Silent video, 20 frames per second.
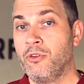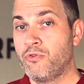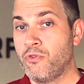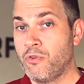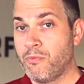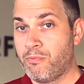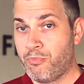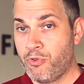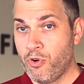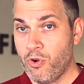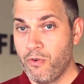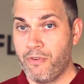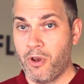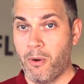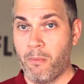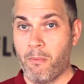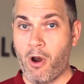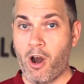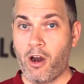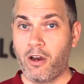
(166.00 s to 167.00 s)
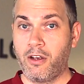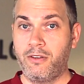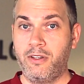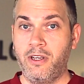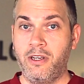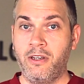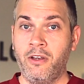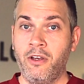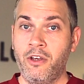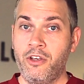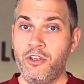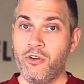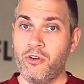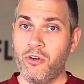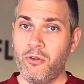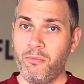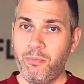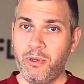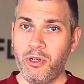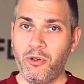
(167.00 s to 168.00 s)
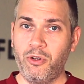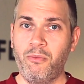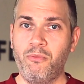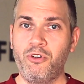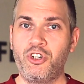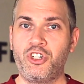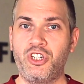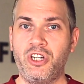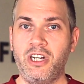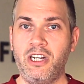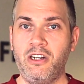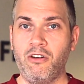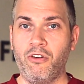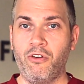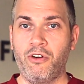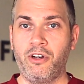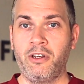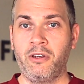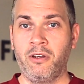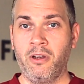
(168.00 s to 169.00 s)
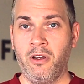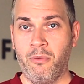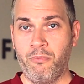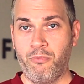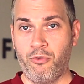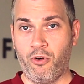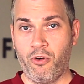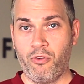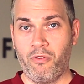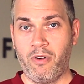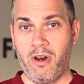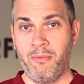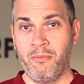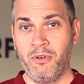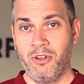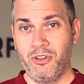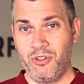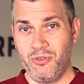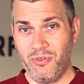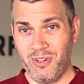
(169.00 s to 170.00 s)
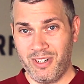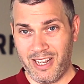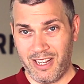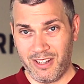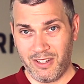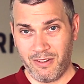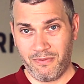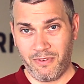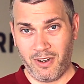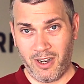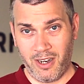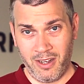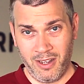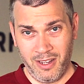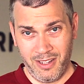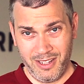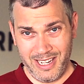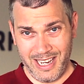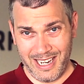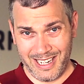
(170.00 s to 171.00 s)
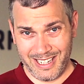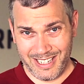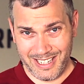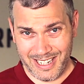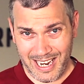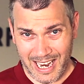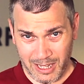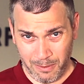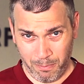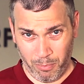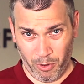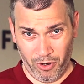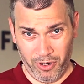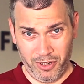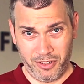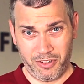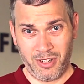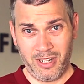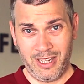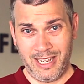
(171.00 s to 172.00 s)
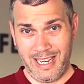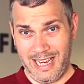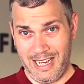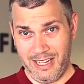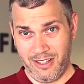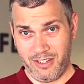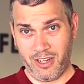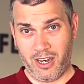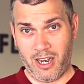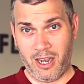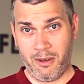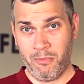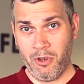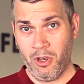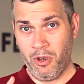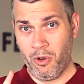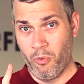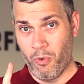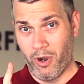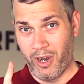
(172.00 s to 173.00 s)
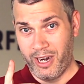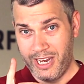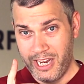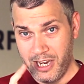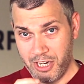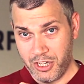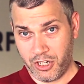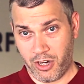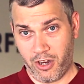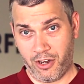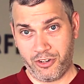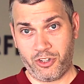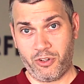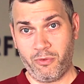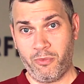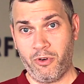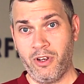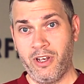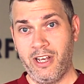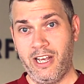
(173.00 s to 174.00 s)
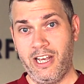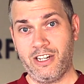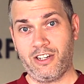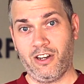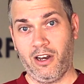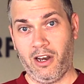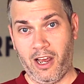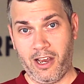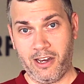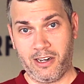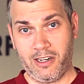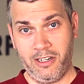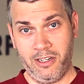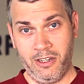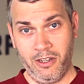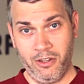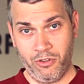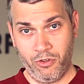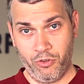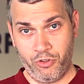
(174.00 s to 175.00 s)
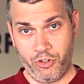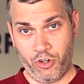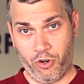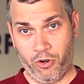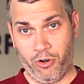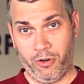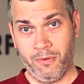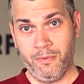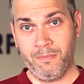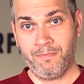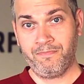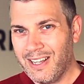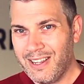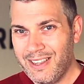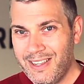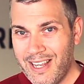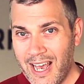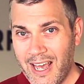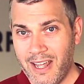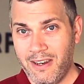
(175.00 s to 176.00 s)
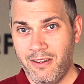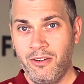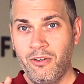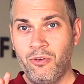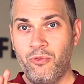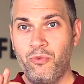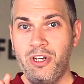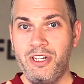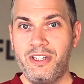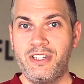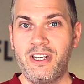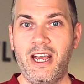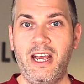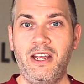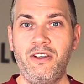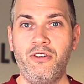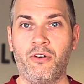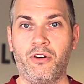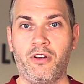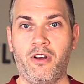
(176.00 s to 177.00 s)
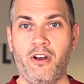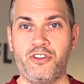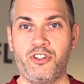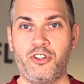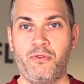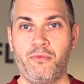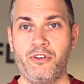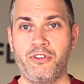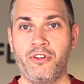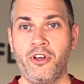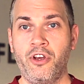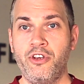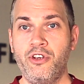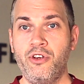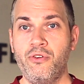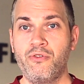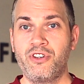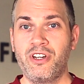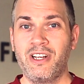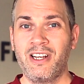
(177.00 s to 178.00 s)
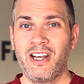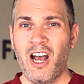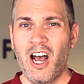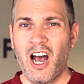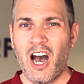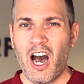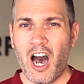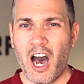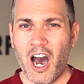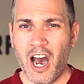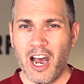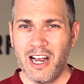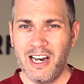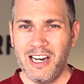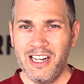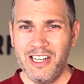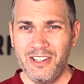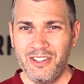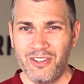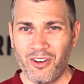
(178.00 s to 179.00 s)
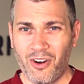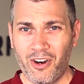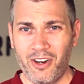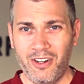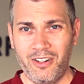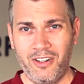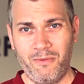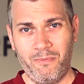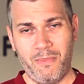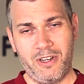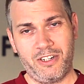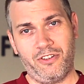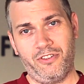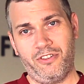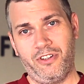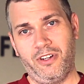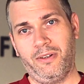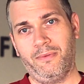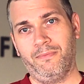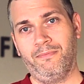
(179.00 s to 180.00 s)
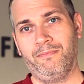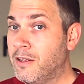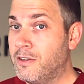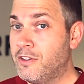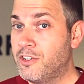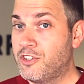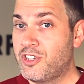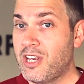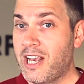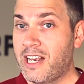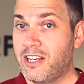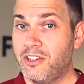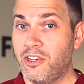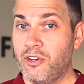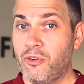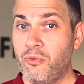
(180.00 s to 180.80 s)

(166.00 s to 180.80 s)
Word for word: To improve your marketing, you could build a machine learning program to identify the exact points in time where each customer is likely to churn. Then retain your customers using highly targeted messaging. The second